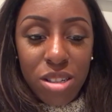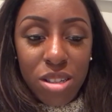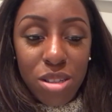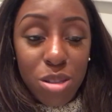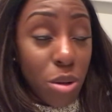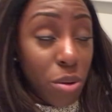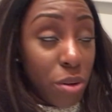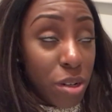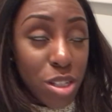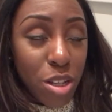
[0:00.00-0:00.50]

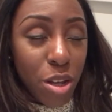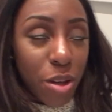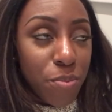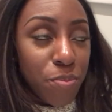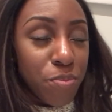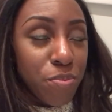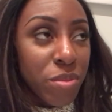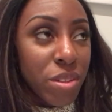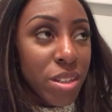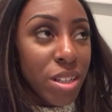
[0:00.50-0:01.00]
Sorry, so
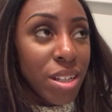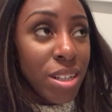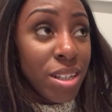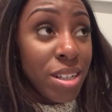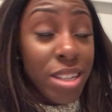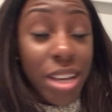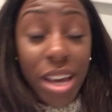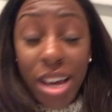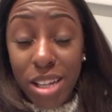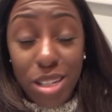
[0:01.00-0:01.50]

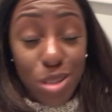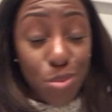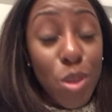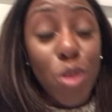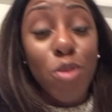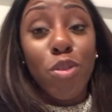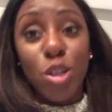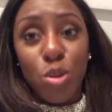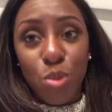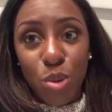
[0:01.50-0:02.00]
yeah, it's been
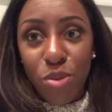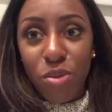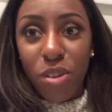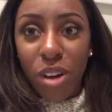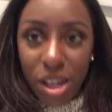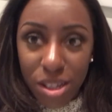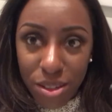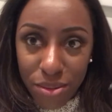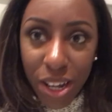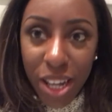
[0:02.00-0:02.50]
the first one you
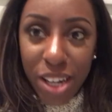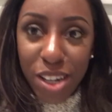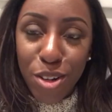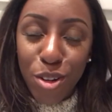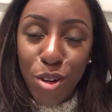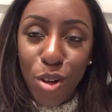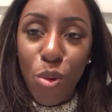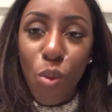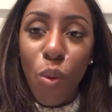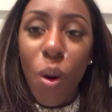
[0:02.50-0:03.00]
guys have had in
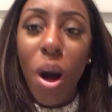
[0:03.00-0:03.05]
a long